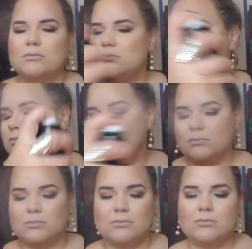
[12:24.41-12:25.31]

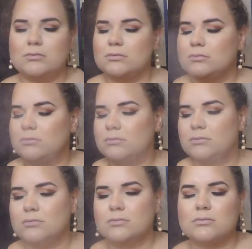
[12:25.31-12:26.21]

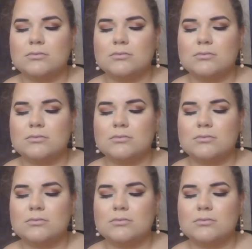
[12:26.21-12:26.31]
Nobody speaks.